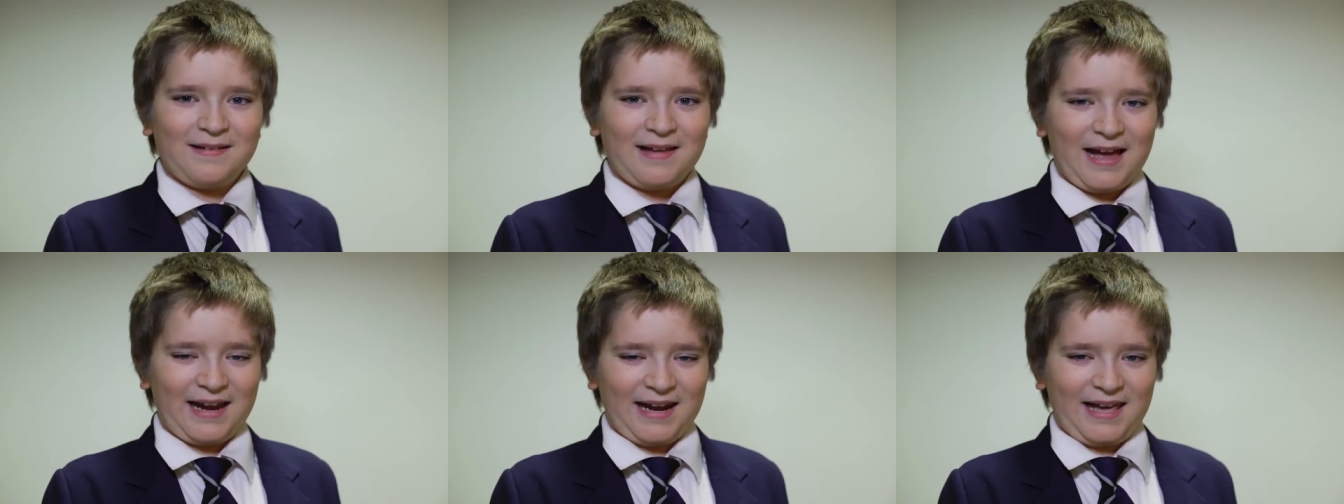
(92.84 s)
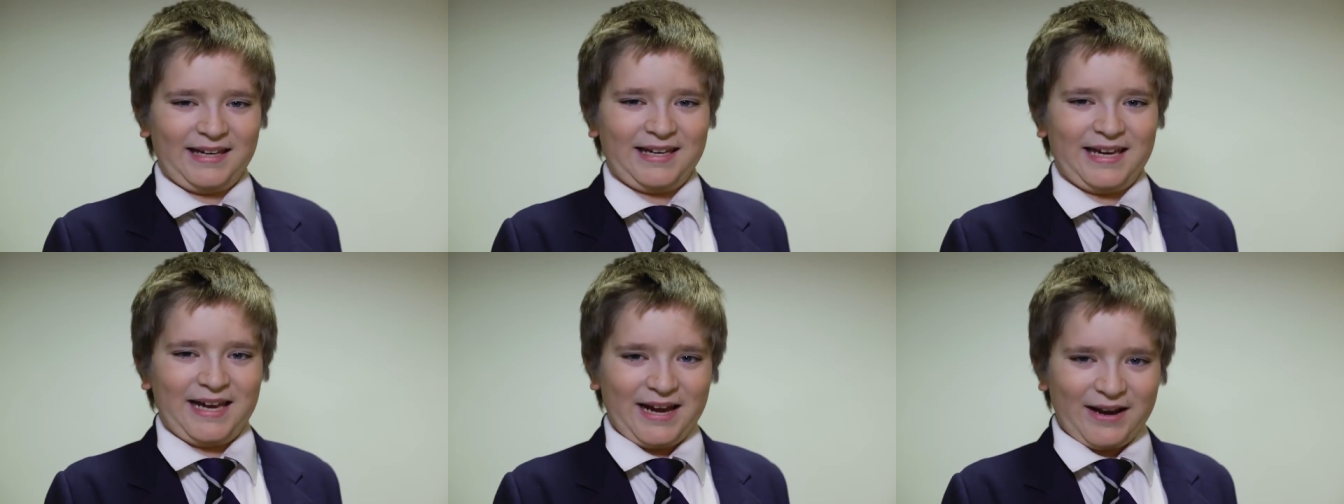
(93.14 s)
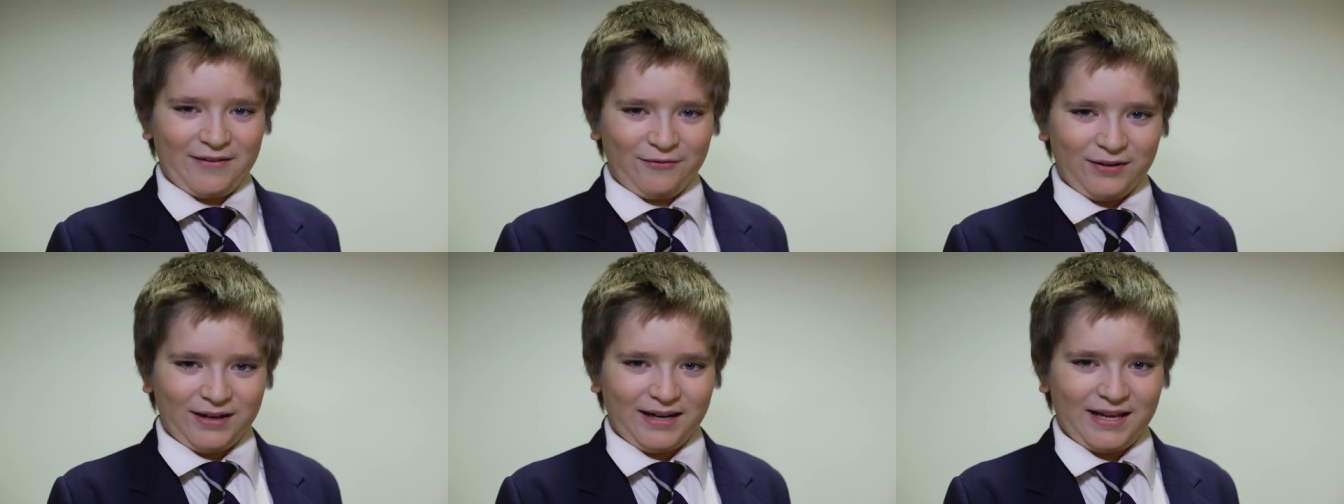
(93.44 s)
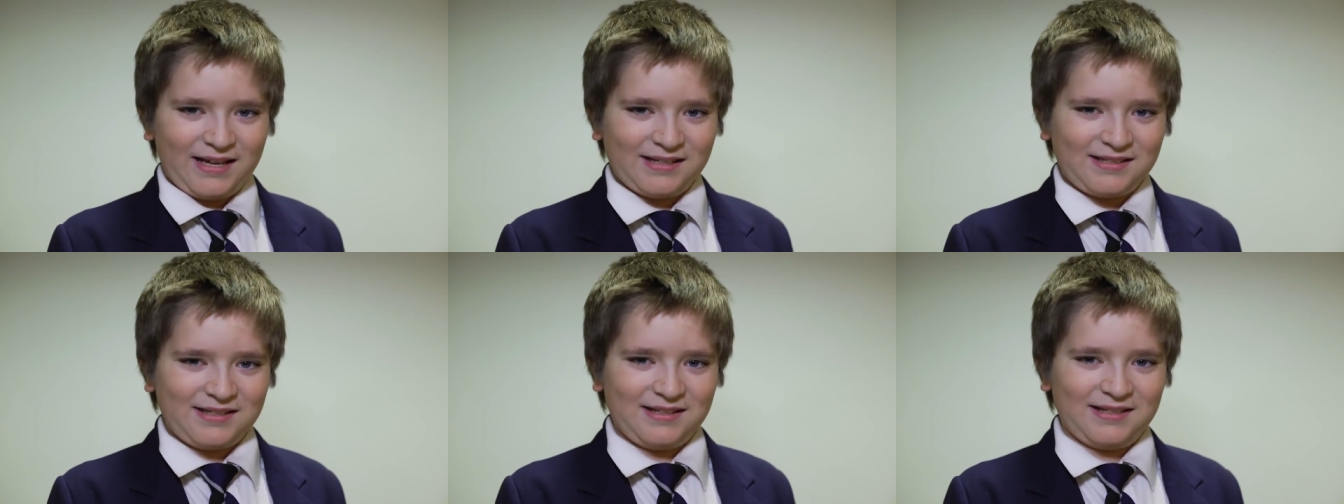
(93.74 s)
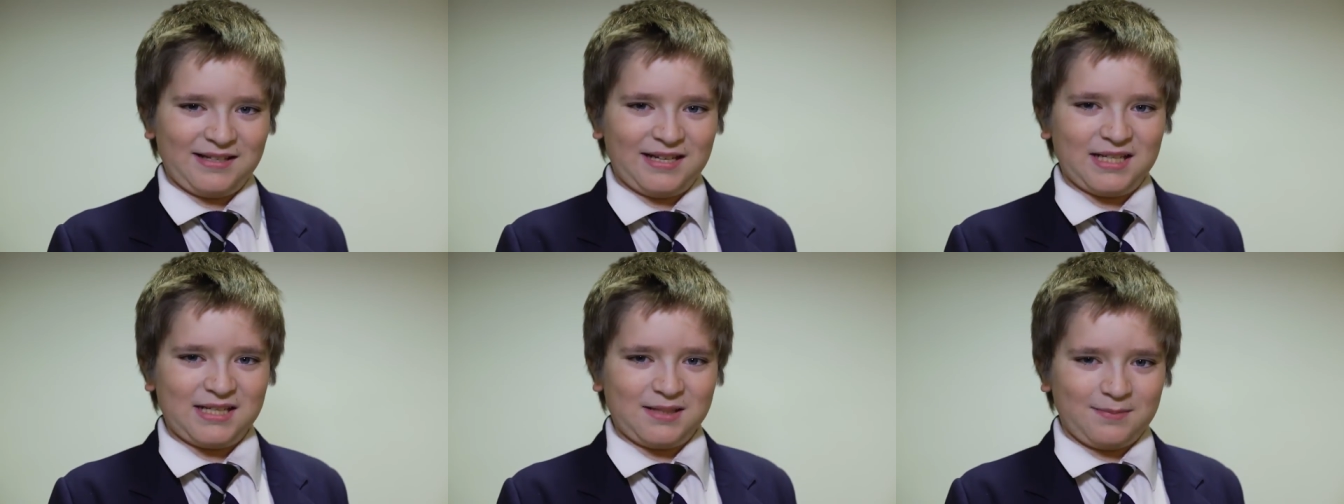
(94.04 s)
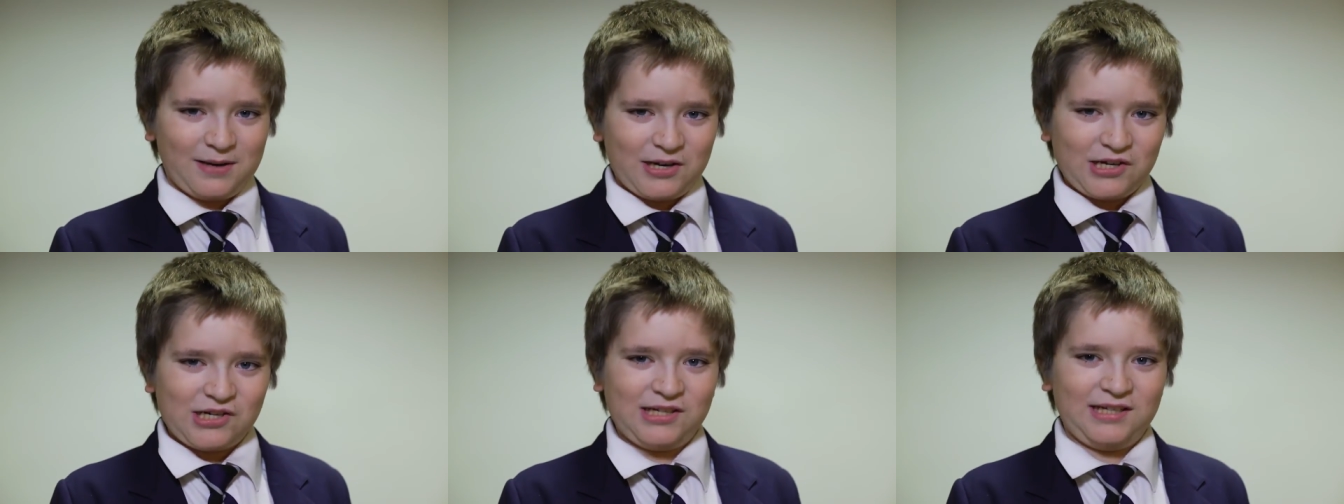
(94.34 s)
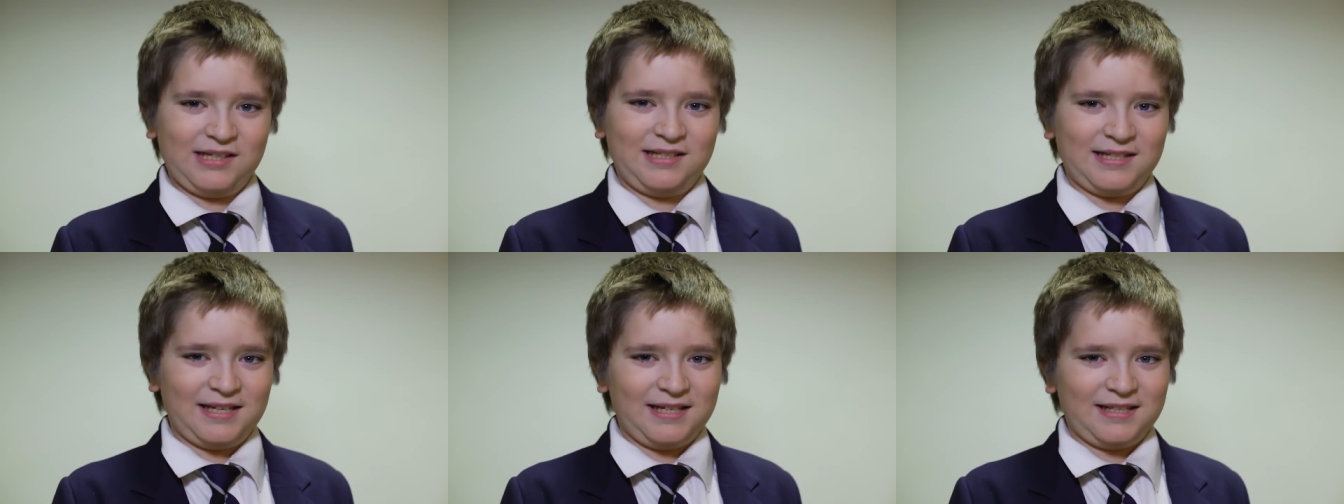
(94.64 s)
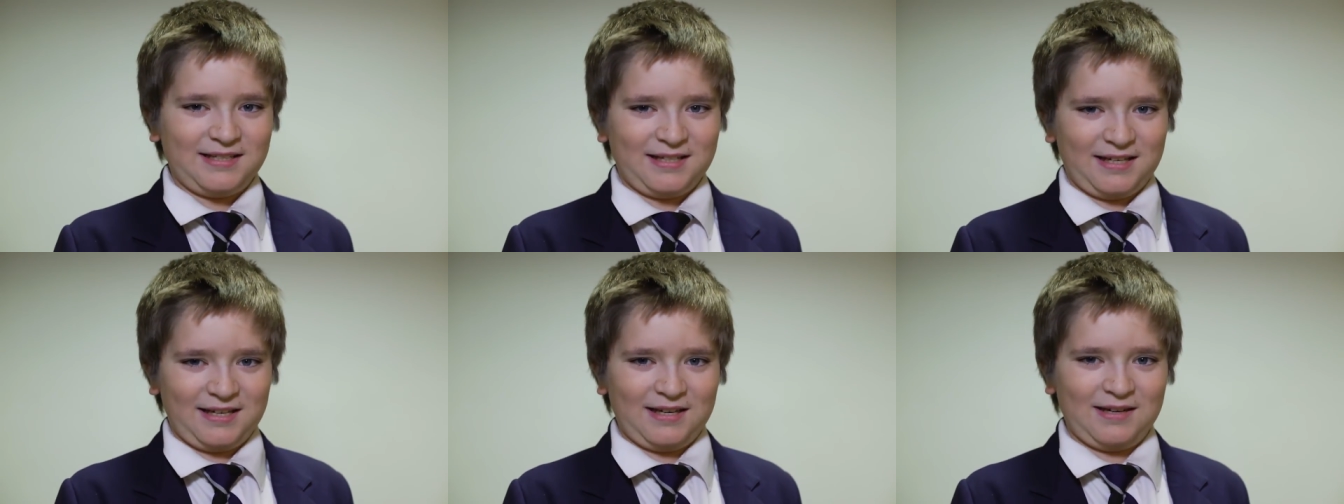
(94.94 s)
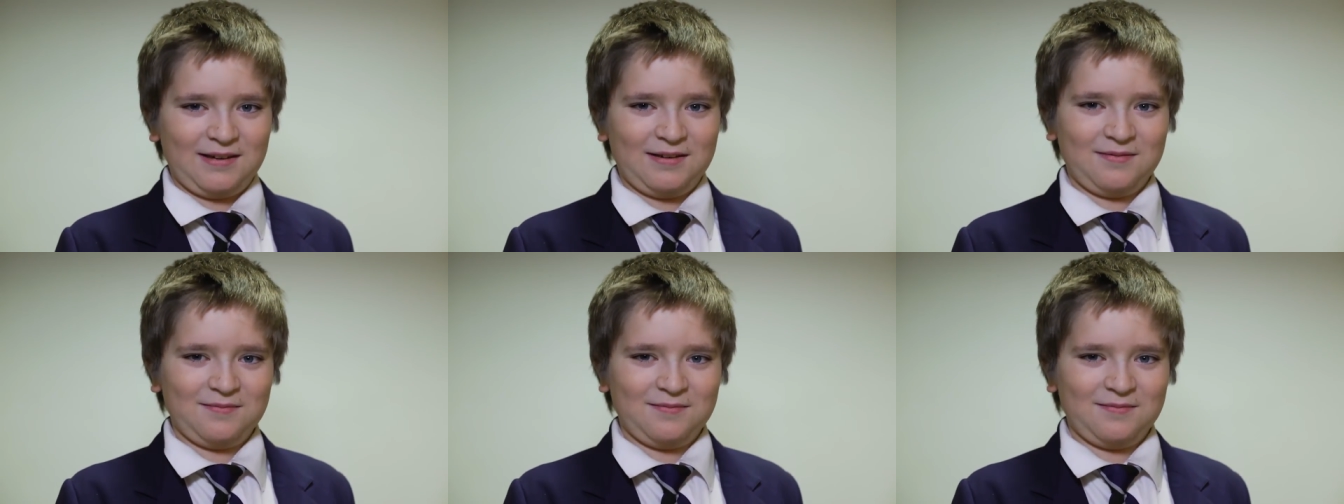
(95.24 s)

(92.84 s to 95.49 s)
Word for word: I like every lesson, especially DT.